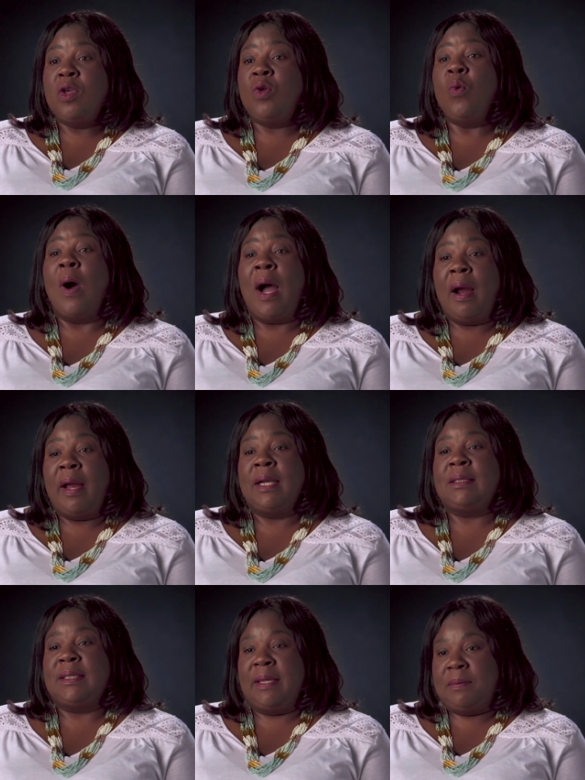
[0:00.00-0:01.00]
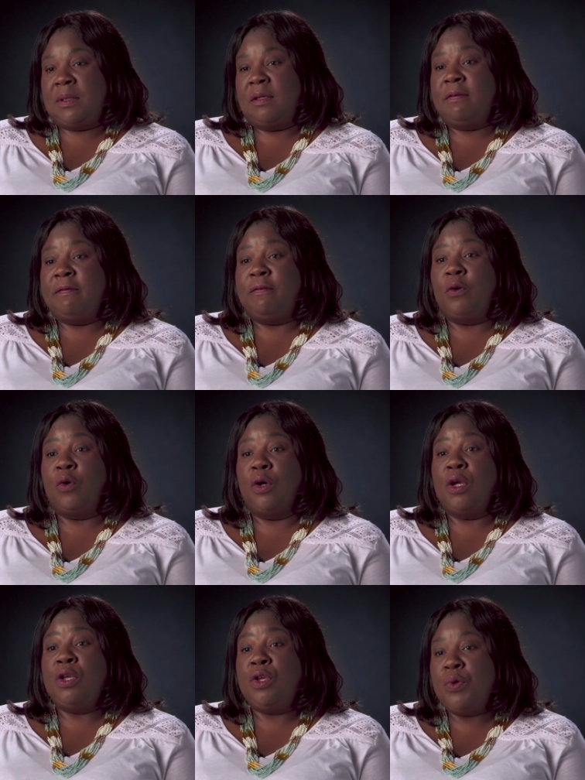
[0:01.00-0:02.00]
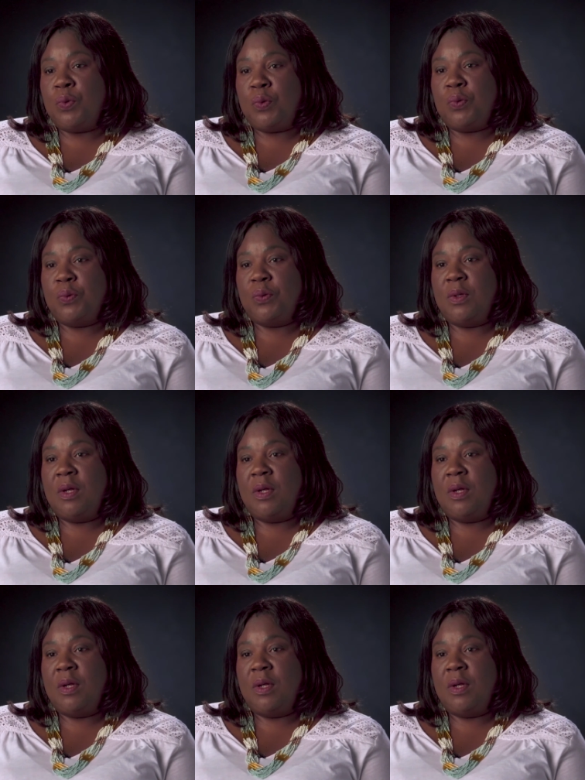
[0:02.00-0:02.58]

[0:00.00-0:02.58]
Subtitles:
you are accepted for you.